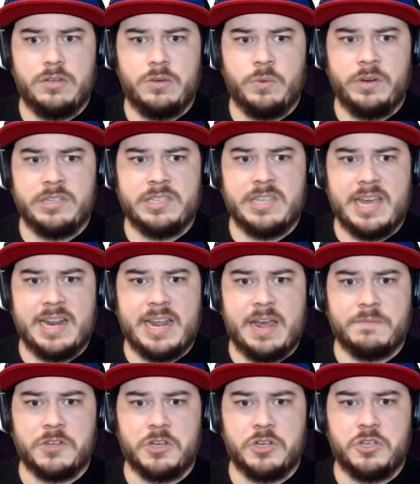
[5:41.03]
What does that
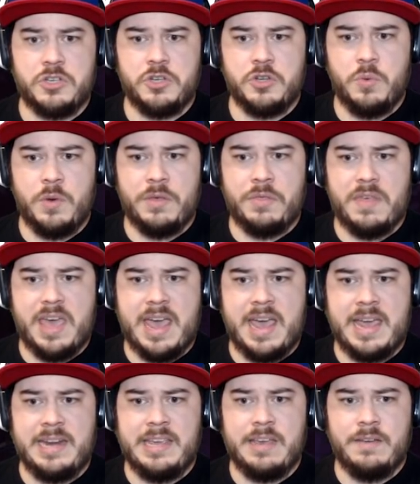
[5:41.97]
have to do with
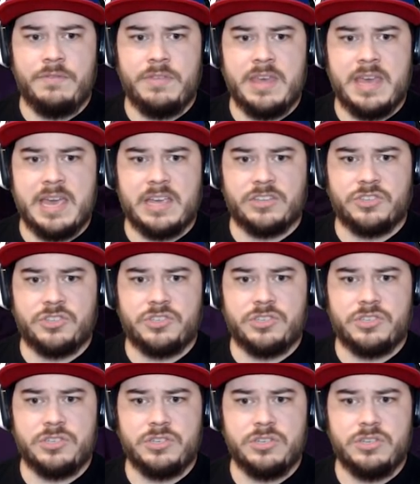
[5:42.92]
any of
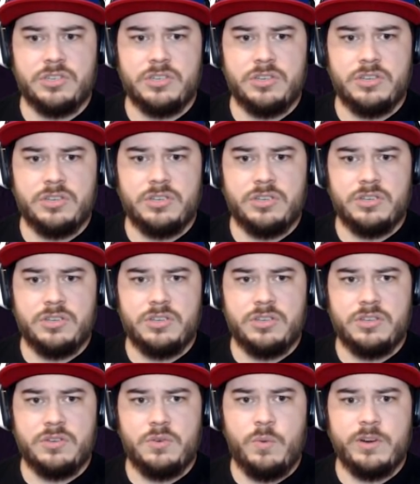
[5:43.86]
this?
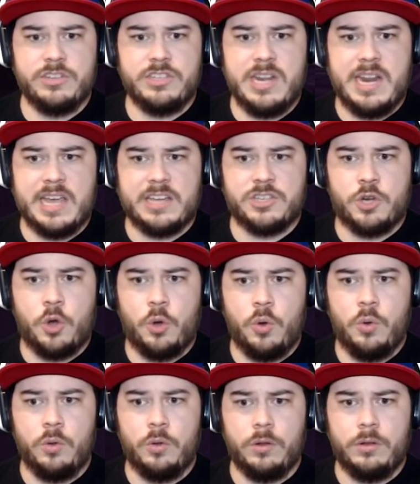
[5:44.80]
Where's the next
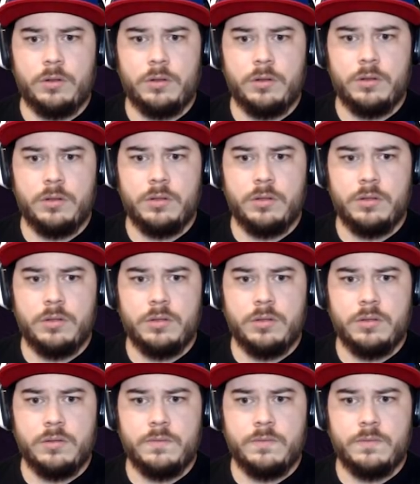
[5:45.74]
hole?
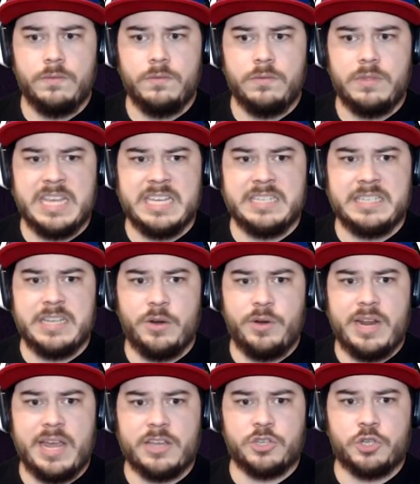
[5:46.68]
Is there
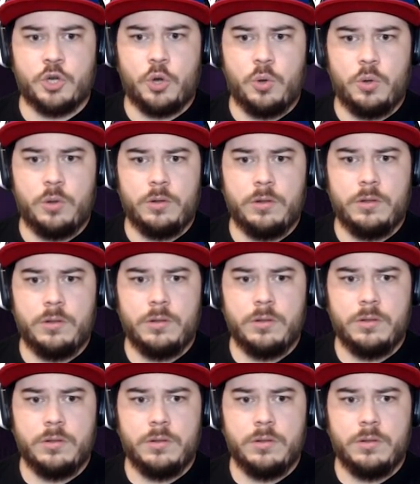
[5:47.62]
a next hole?